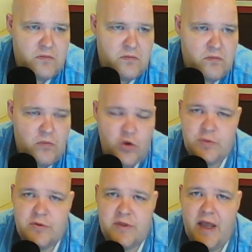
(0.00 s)

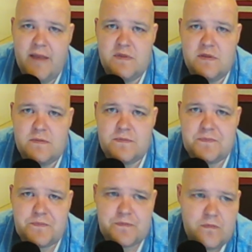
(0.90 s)
multiple times.
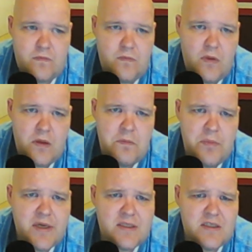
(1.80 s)

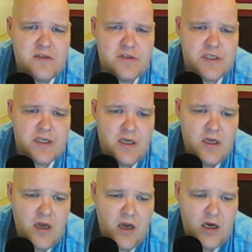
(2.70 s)
But it's interesting.
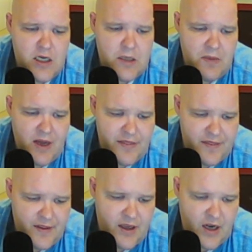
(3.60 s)
I
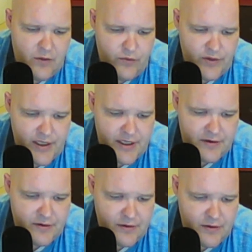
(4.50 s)
think I
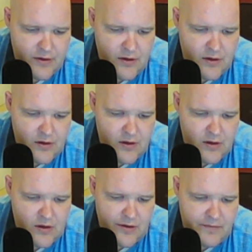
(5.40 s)
relate.
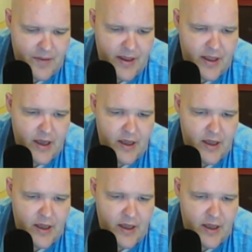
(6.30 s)
I